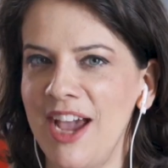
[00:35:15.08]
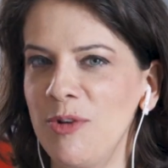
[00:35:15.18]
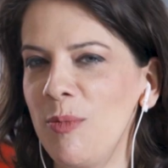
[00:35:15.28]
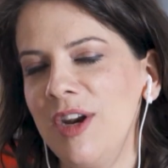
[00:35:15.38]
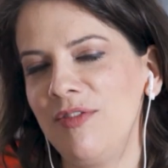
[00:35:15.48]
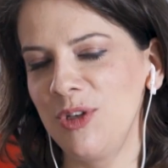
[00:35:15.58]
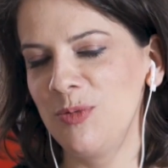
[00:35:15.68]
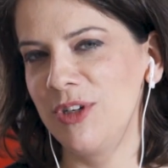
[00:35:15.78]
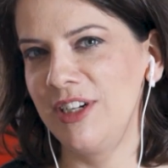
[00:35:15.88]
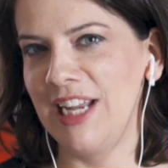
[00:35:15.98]
either one of
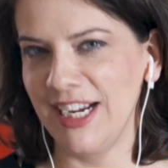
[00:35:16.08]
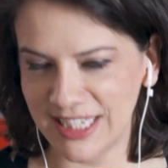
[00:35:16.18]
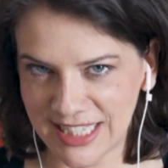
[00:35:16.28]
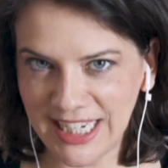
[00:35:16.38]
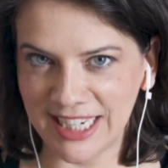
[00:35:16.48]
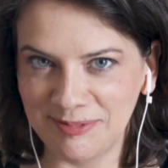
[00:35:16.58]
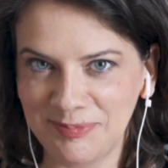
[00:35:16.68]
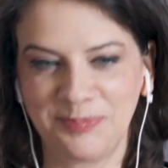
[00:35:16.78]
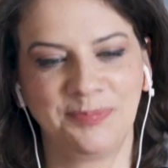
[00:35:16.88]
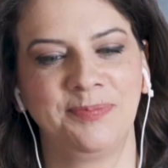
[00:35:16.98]
you would like to say?
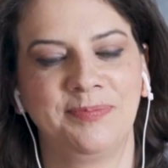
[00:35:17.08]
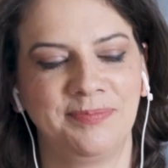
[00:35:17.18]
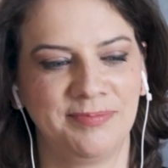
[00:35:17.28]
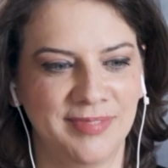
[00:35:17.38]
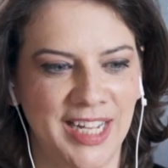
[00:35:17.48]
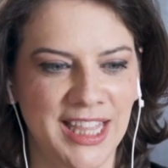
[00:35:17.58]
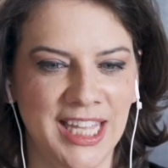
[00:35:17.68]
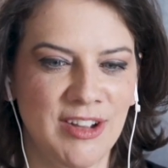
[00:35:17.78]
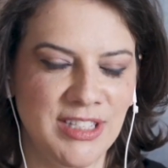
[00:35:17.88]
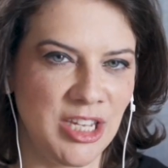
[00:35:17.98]

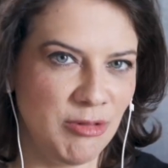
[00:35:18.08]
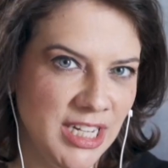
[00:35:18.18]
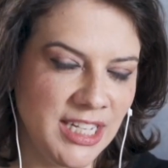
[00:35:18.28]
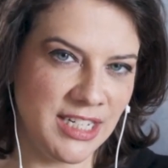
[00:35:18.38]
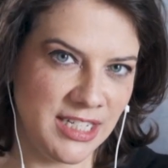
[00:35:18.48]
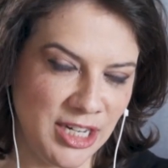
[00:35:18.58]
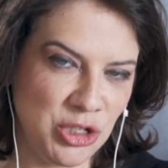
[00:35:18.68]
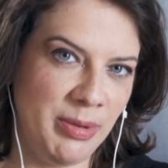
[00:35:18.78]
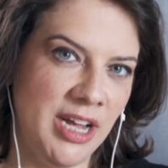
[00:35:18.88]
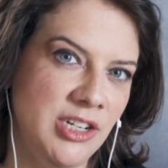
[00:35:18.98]
Anything else that you didn't get to
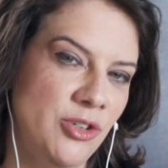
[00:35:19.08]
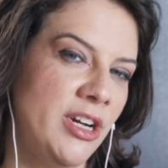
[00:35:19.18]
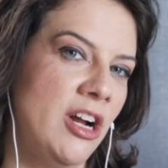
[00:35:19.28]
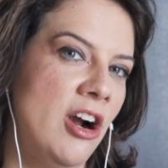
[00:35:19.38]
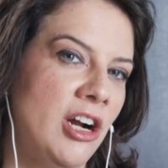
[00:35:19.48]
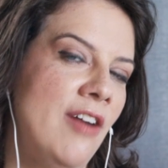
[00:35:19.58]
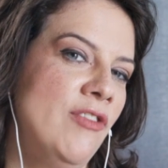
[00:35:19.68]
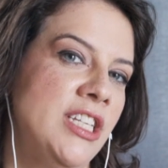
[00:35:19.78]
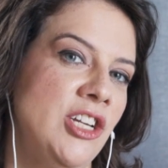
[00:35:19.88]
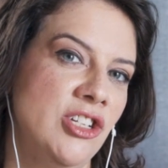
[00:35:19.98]
touch upon during our
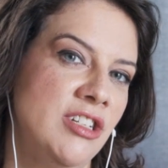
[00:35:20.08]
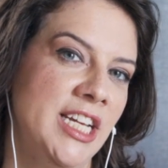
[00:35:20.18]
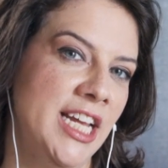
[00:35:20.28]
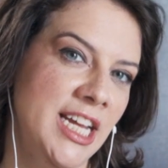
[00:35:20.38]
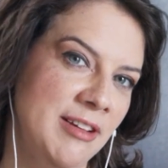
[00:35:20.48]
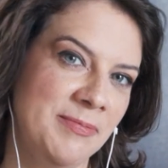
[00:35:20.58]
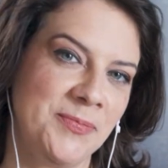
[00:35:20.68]
conversation today?